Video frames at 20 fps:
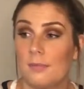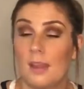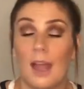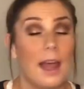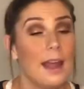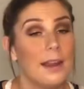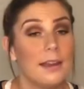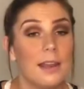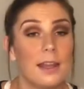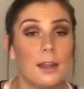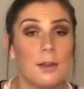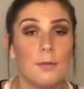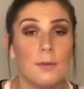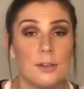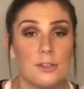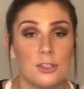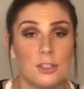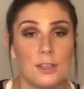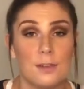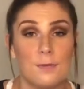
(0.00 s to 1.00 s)
I had like
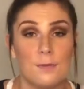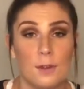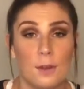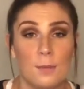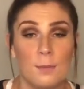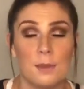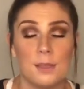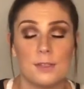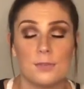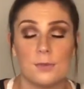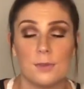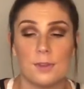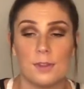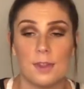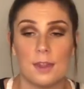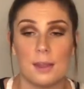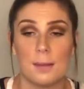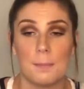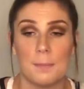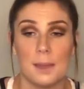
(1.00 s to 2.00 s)
originally filmed this with
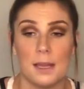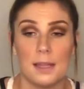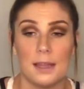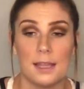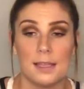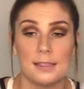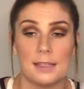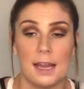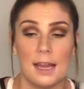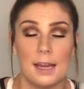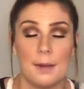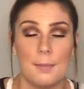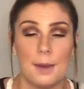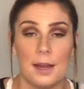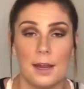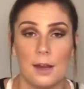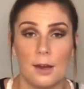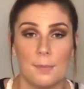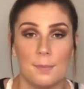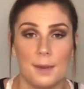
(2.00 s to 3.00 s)
like me like dyeing my
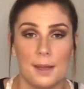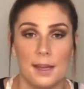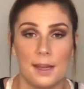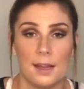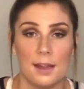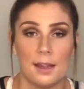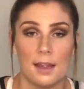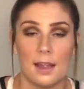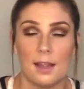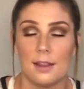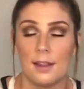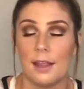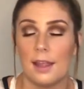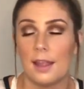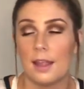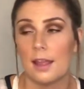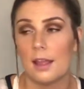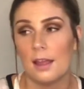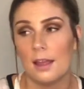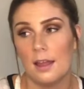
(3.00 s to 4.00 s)
hair pink, and like,